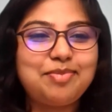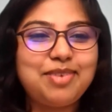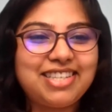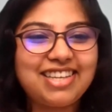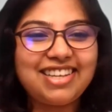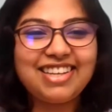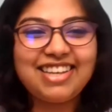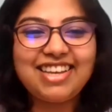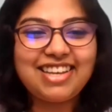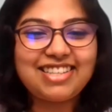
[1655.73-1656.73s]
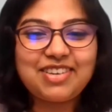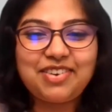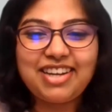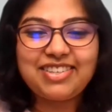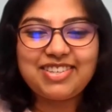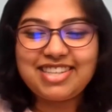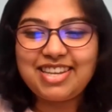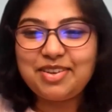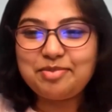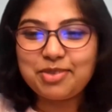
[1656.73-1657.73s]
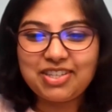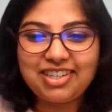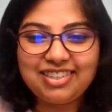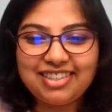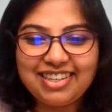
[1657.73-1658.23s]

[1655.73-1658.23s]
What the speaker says: meeting. It's great to see you, Mukta.